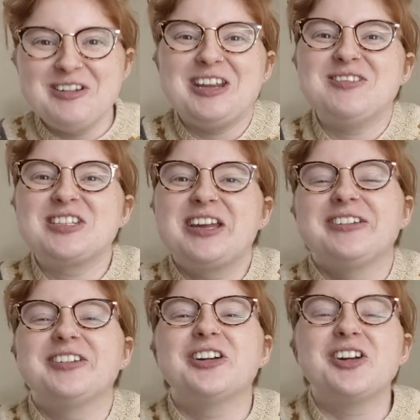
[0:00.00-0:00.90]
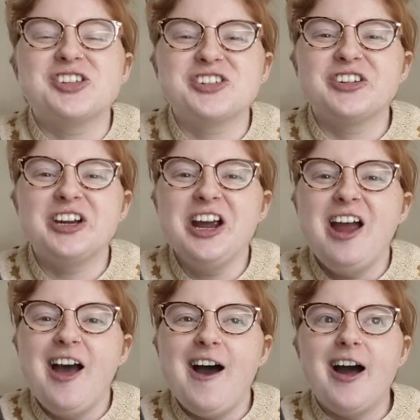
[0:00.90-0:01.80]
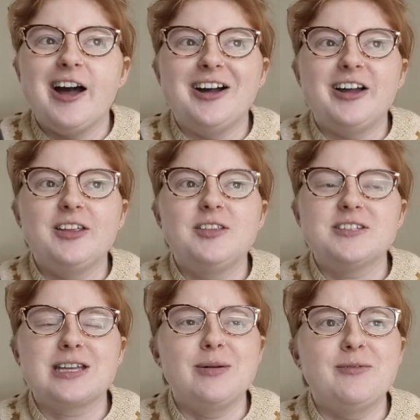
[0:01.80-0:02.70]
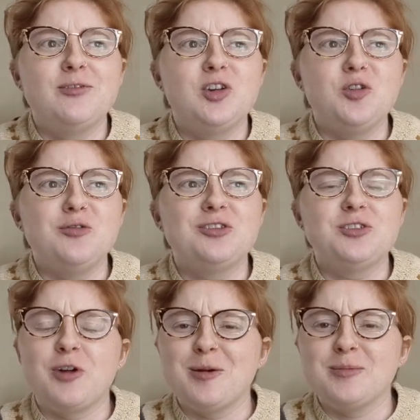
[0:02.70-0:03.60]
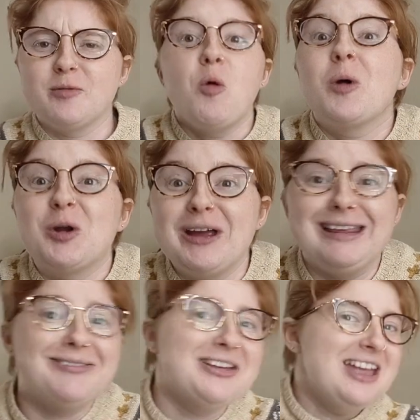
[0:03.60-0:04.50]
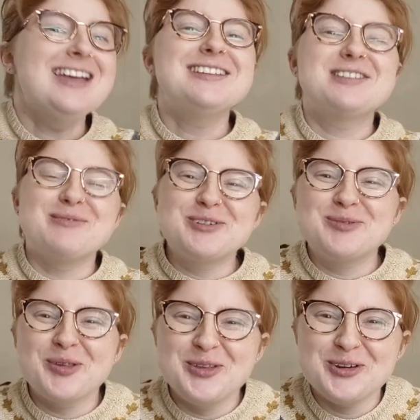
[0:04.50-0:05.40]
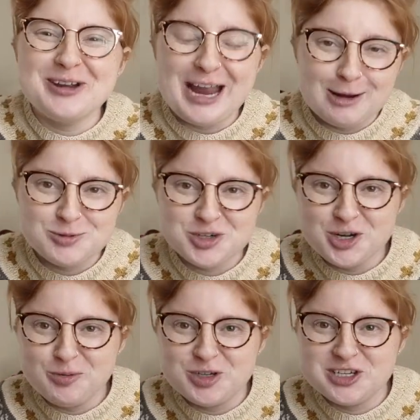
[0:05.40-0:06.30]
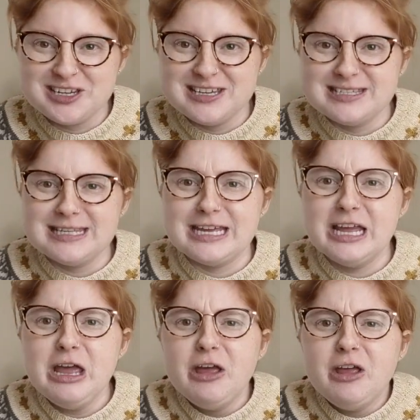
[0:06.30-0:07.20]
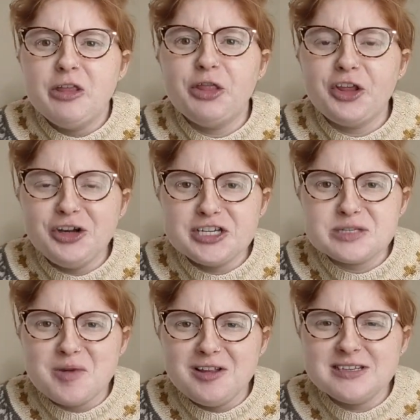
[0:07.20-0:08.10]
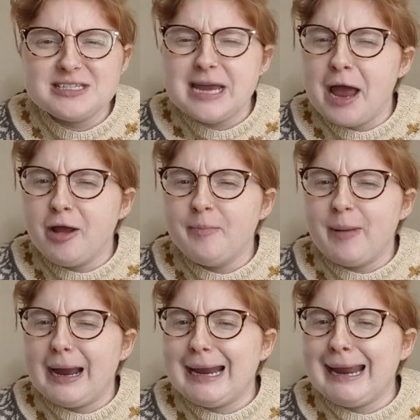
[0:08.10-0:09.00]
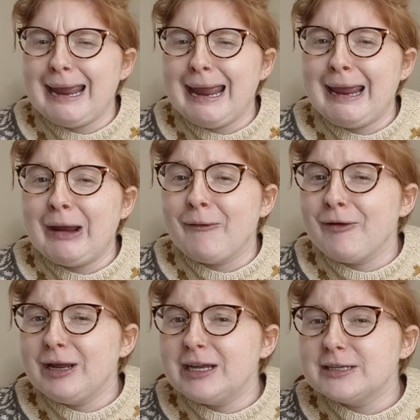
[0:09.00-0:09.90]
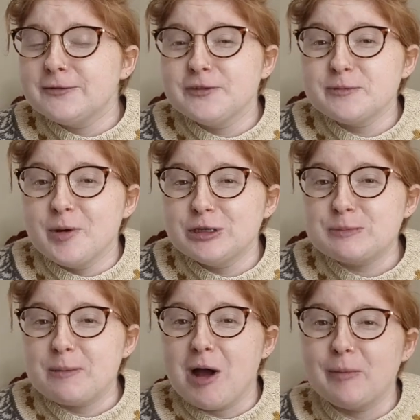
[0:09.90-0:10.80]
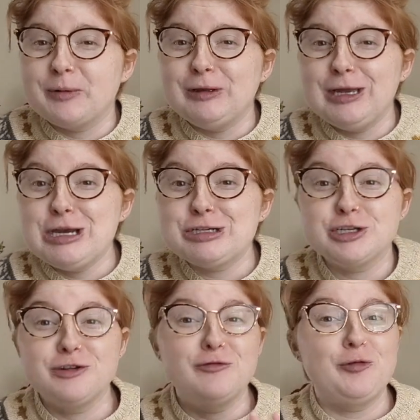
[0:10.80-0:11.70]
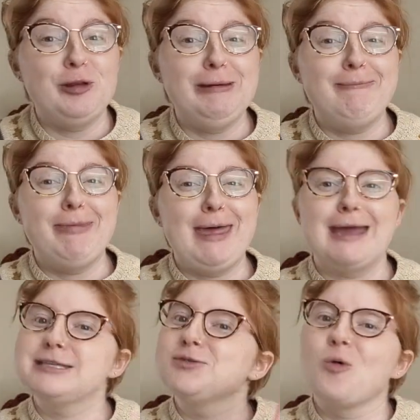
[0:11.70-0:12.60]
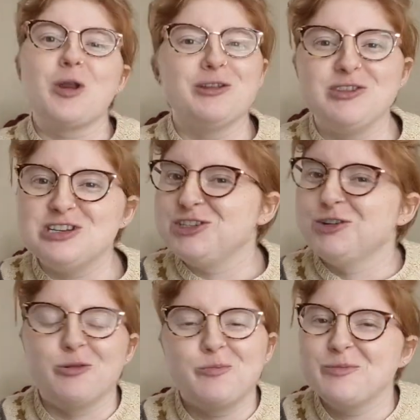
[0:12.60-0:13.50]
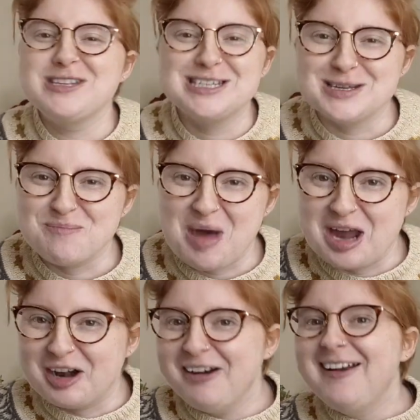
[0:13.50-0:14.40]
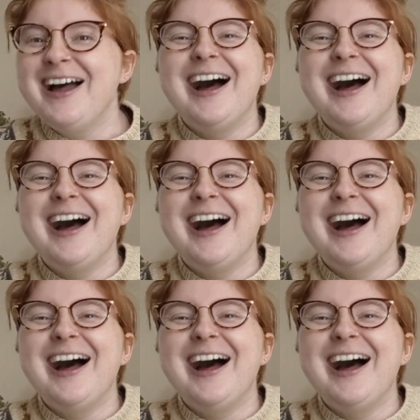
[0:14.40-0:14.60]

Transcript: My name is Caitlin Hirschler. This is coming for you from, where do I live? Somersworth, New Hampshire, which is the third smallest town by area, smallest by population. Flip that, one of the two. Doesn't matter.